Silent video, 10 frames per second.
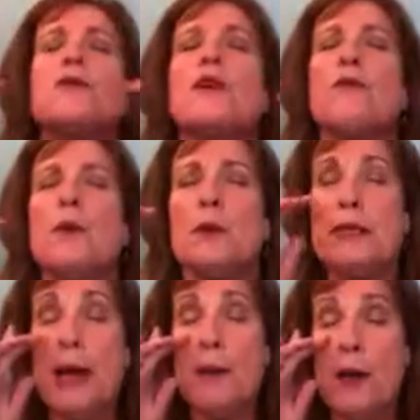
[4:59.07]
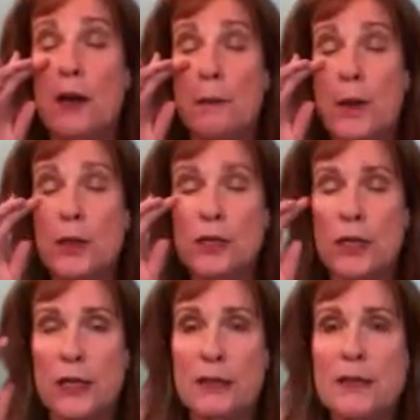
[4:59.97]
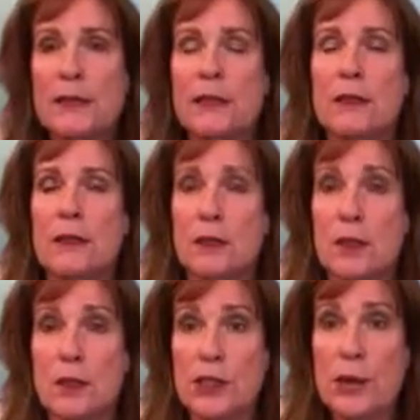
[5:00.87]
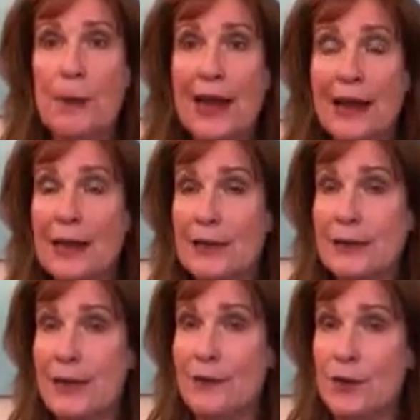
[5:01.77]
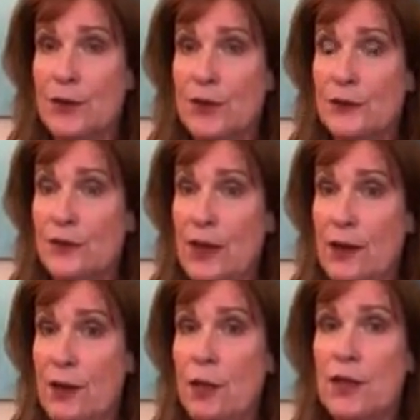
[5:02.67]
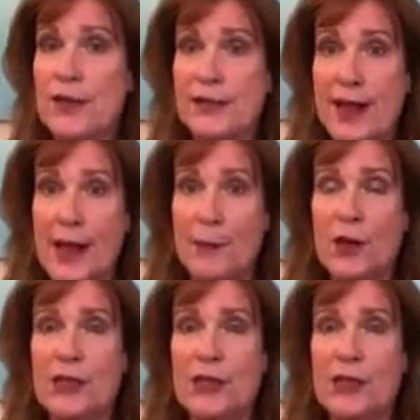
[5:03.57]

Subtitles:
So if we were tapping on emotions, So check back in and see if you feel the same